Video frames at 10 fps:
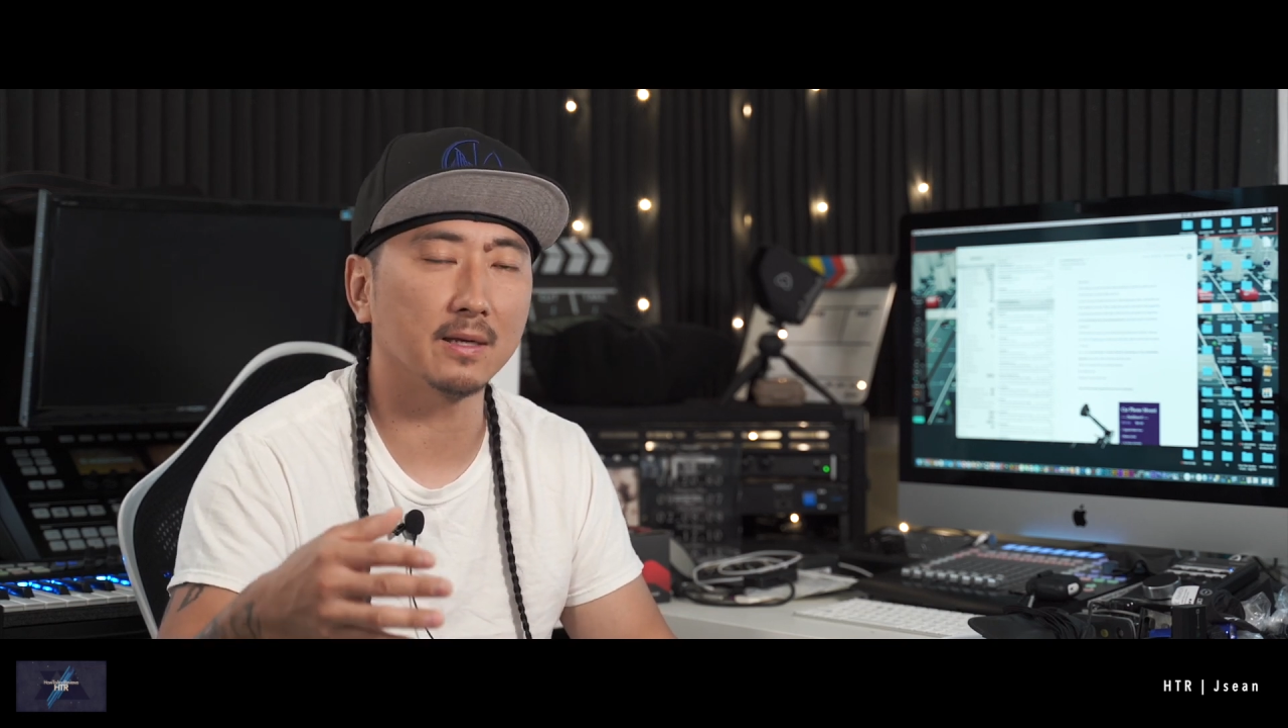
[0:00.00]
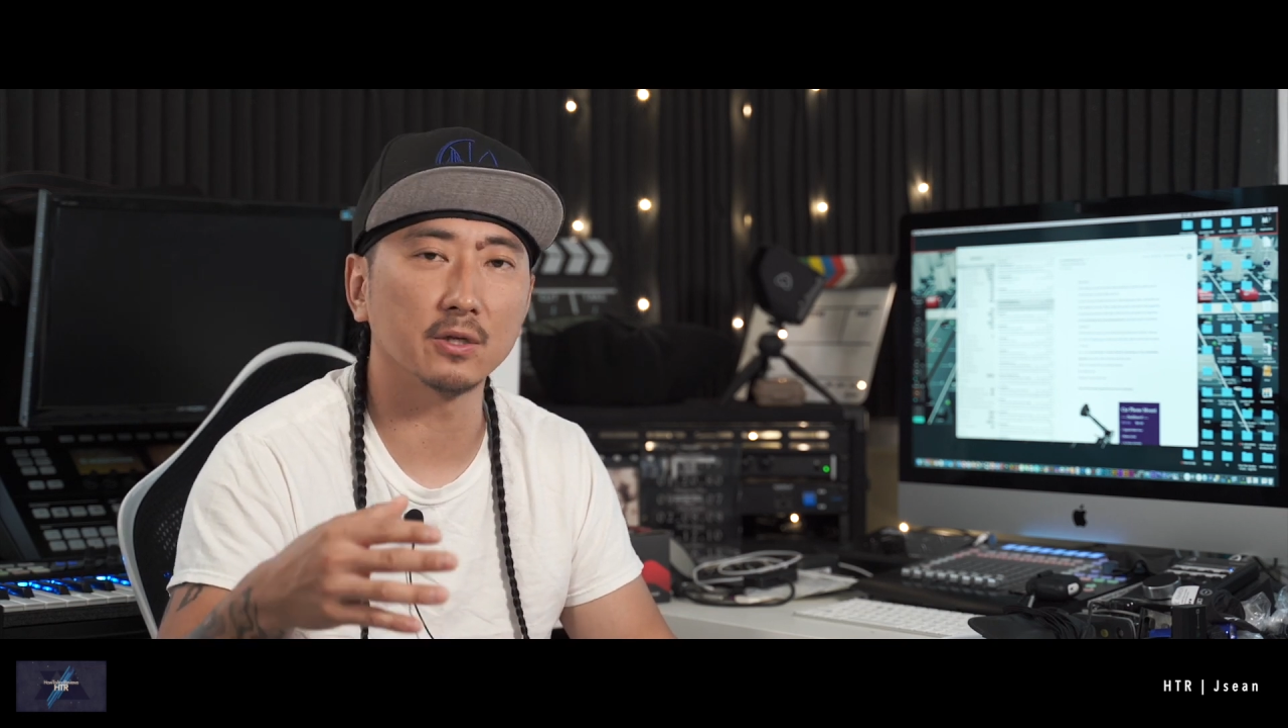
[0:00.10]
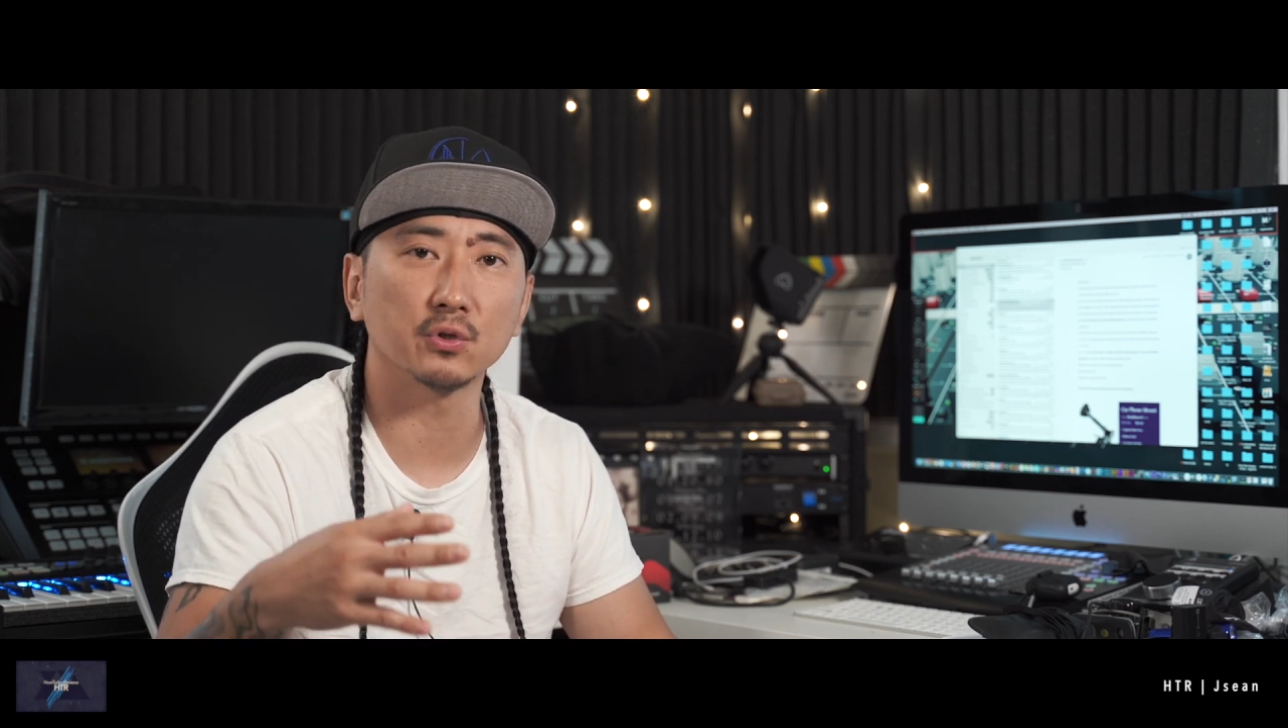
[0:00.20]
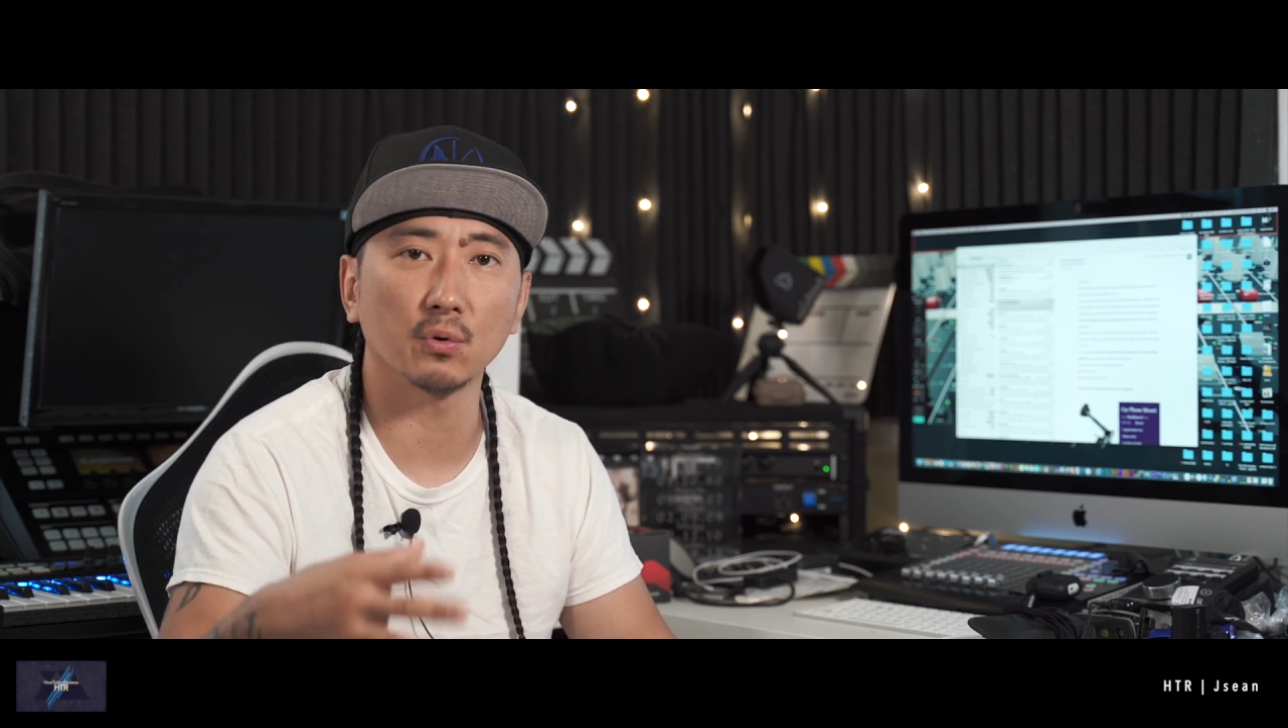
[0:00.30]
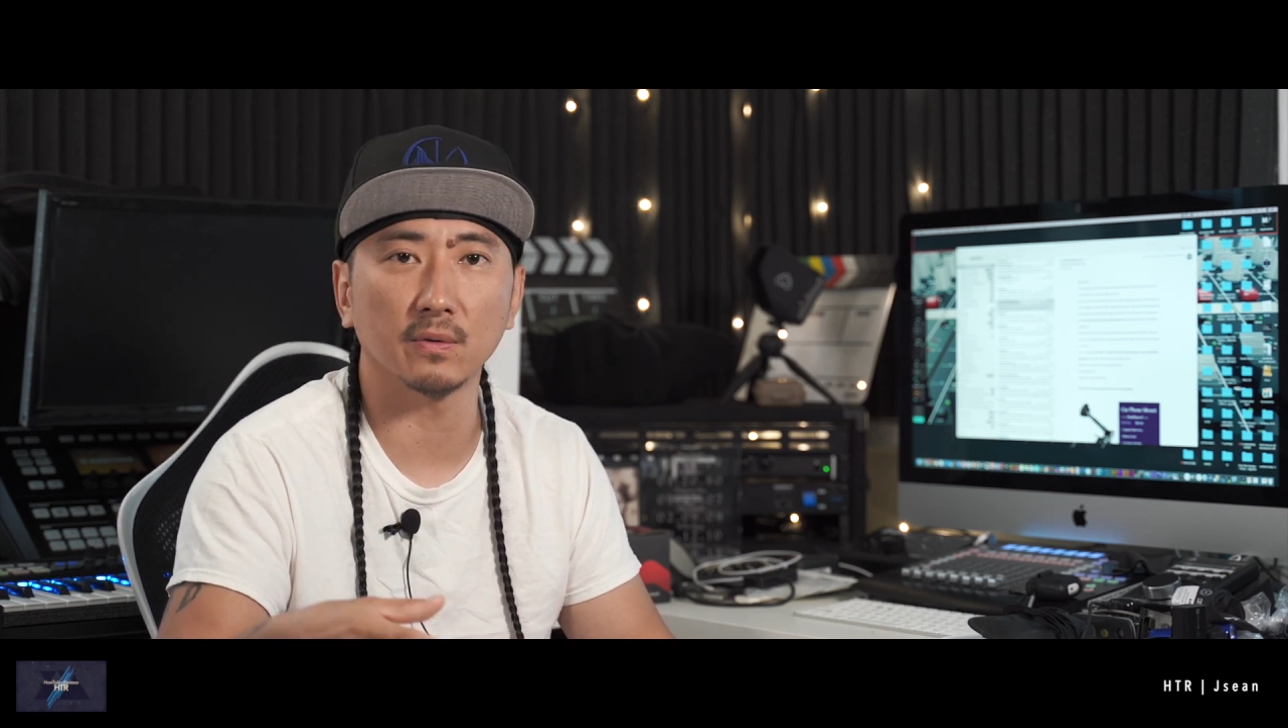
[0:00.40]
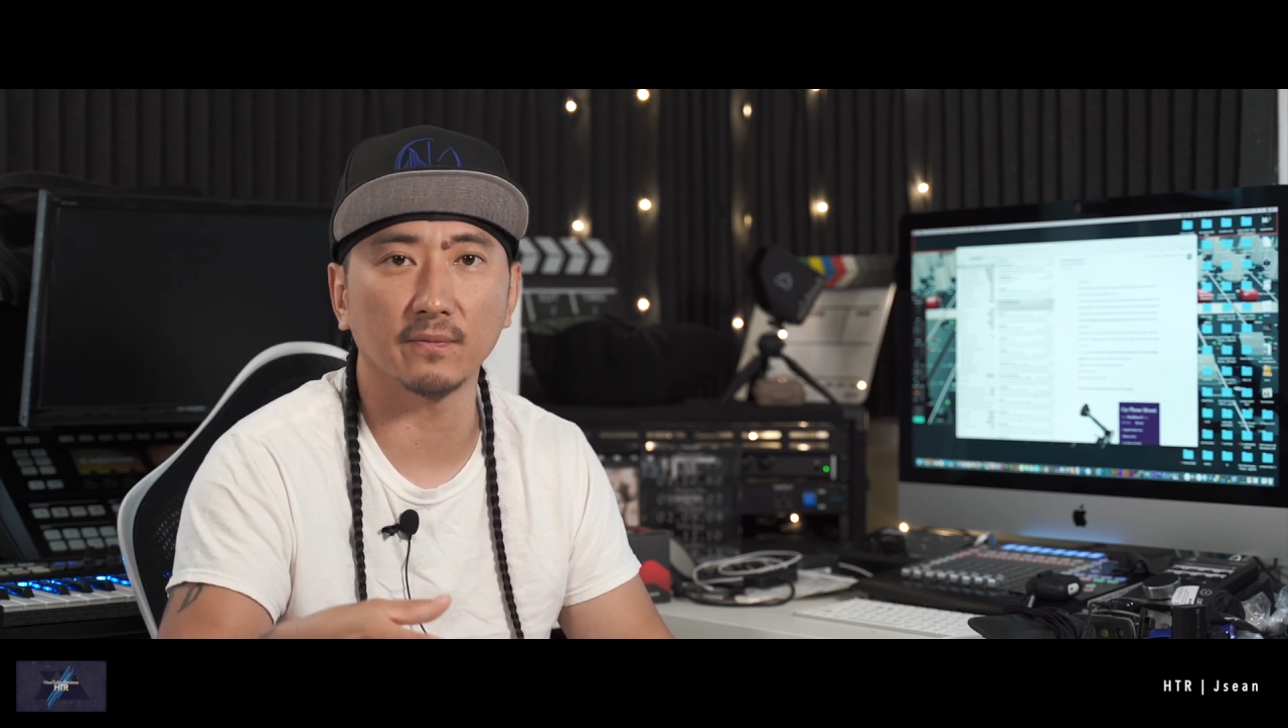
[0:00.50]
controlled